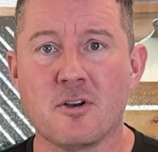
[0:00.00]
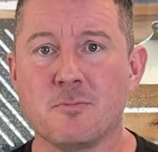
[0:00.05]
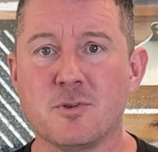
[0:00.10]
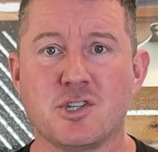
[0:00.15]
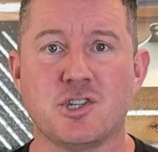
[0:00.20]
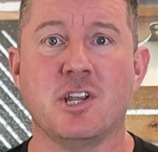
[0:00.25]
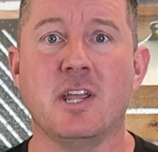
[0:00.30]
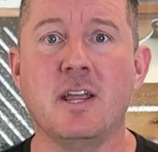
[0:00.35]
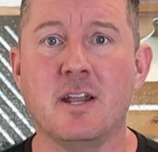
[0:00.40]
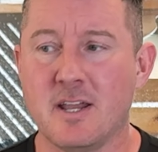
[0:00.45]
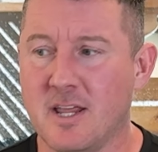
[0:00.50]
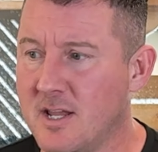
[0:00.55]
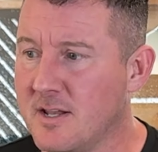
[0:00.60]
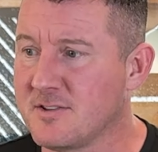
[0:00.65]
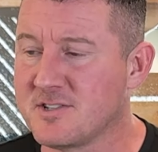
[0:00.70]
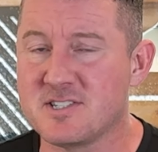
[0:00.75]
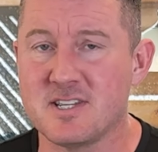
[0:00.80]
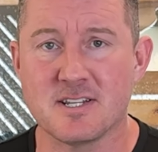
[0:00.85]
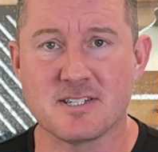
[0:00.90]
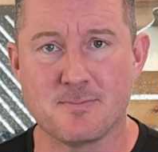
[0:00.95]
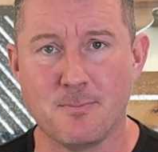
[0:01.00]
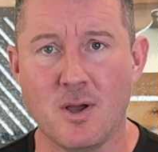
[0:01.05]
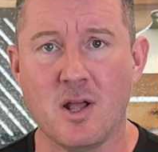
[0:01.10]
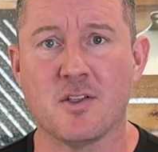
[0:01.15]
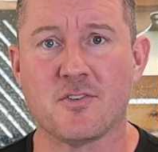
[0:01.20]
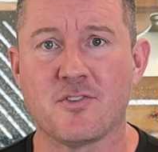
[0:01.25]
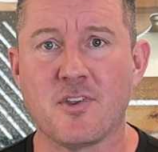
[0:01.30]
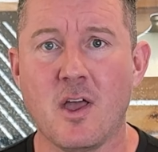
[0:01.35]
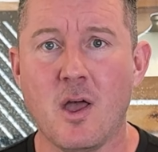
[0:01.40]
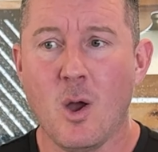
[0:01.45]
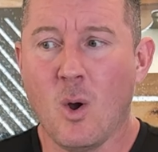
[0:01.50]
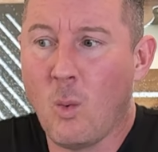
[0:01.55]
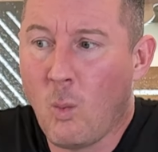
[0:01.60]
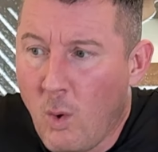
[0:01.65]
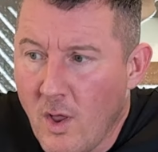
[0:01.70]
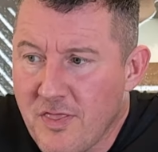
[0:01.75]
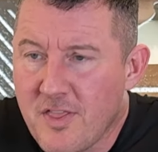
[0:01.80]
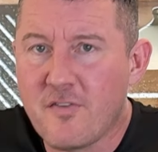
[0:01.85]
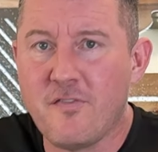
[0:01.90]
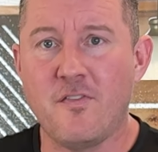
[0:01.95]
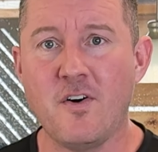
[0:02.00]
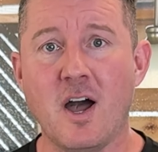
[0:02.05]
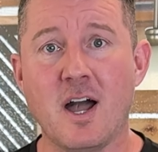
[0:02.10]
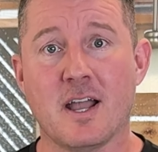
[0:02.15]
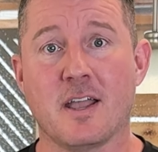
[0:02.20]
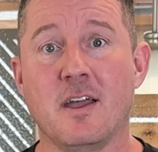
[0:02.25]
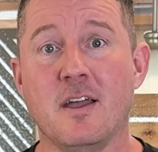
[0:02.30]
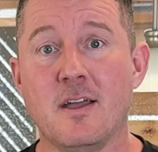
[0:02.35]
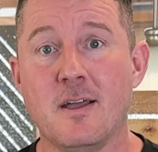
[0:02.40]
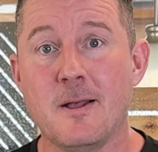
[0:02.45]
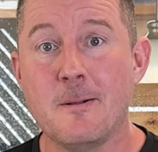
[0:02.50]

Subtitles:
machine in 6 months. What the fuck?